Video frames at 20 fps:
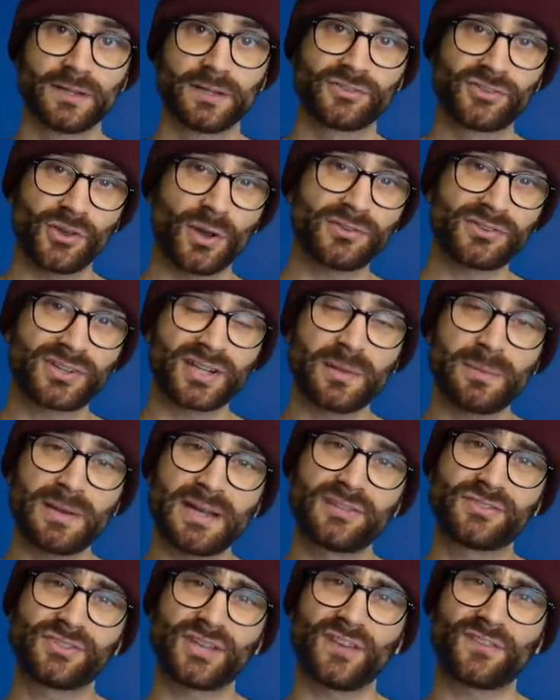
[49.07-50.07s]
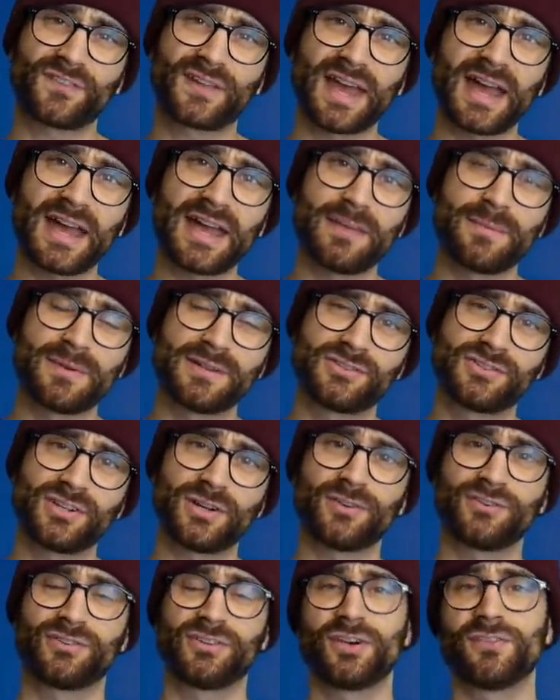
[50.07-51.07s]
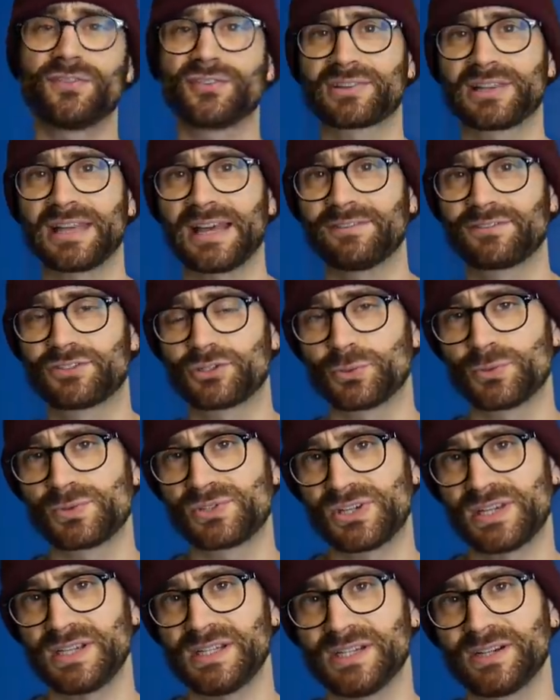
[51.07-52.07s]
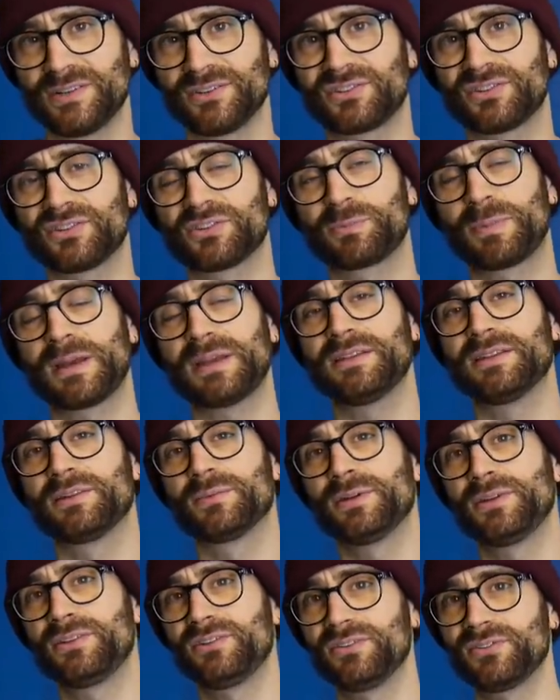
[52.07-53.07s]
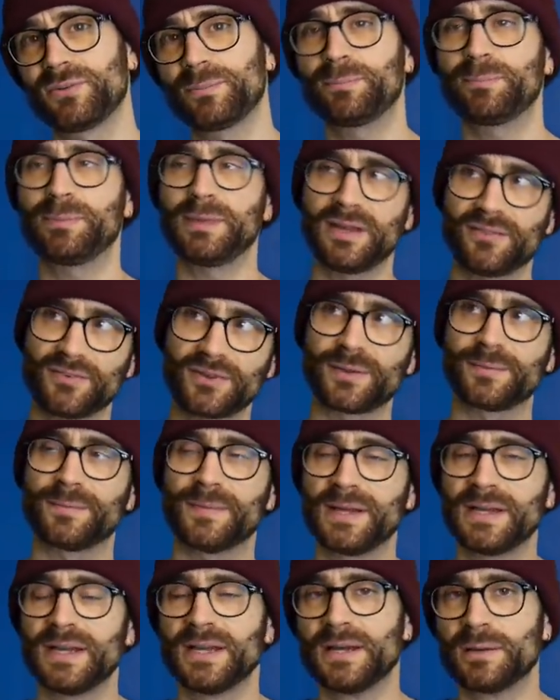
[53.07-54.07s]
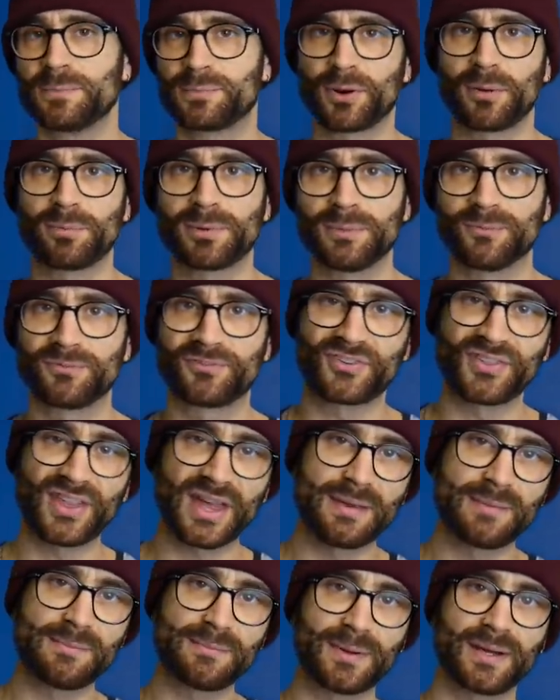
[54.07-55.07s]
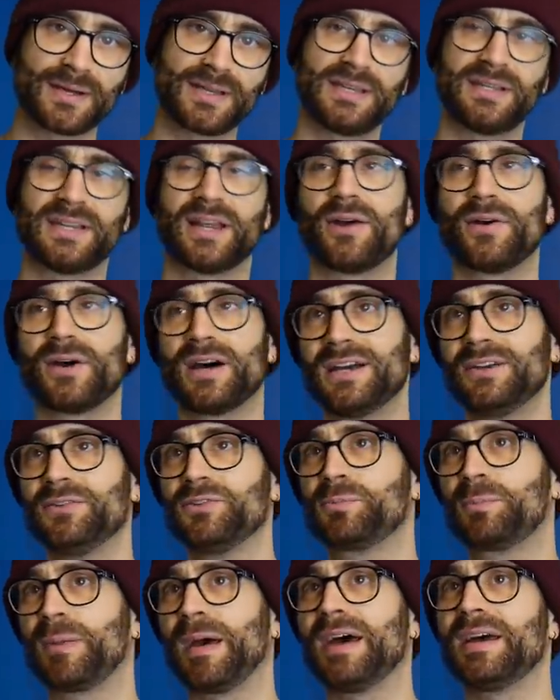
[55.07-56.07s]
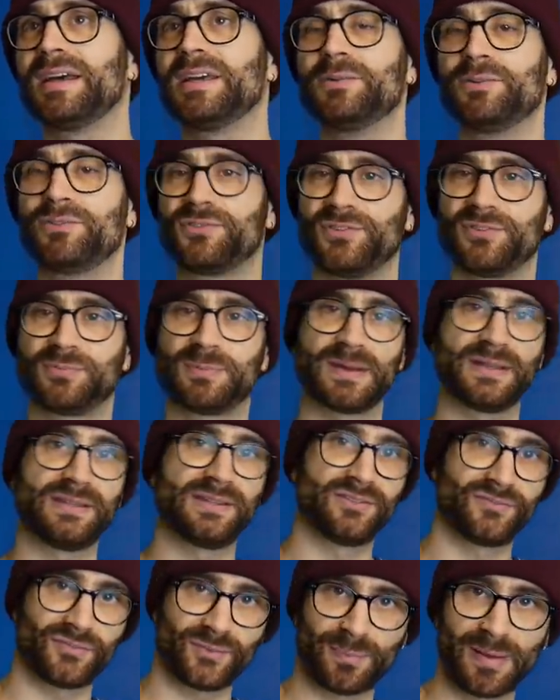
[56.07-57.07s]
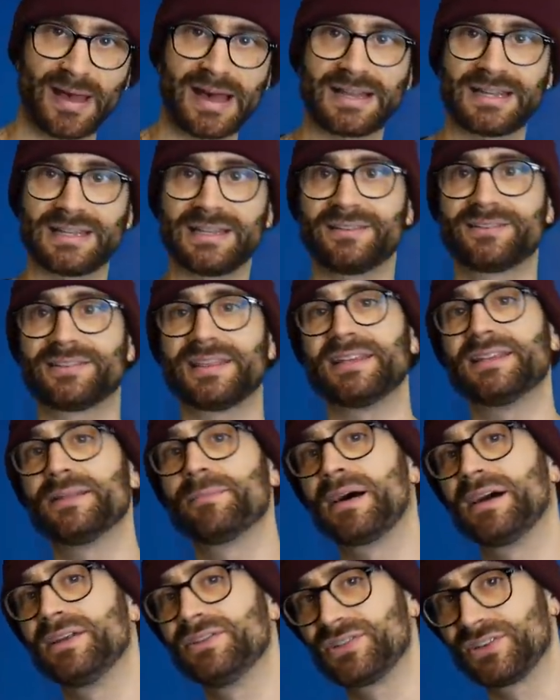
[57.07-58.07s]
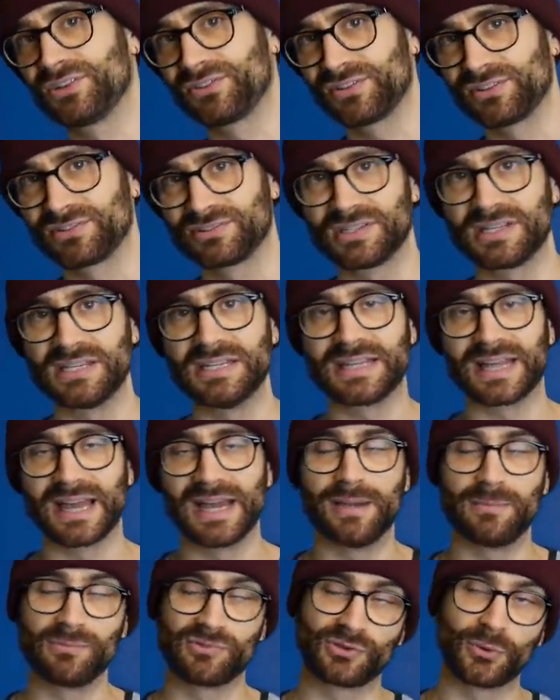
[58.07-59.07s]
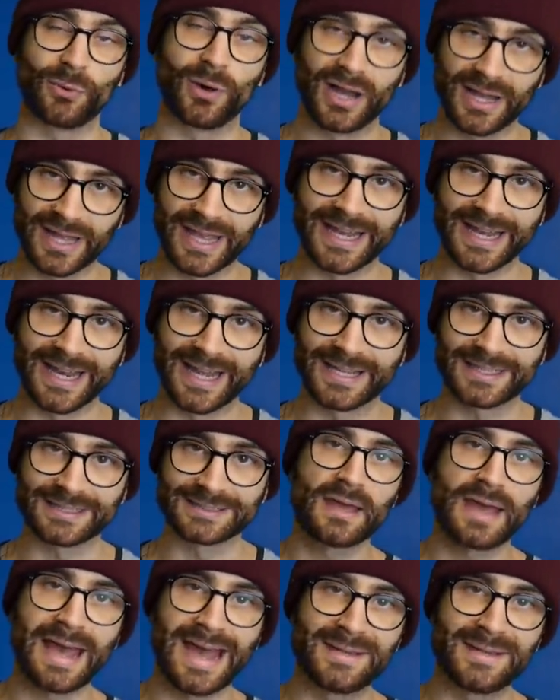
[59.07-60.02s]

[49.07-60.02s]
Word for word: So it's going to be a tough game, and Chelsea obviously have Jorginho suspended, which is a bit of a problem for them, but you know, it was better he was suspended for Palace than the Manchester City game, so I get it.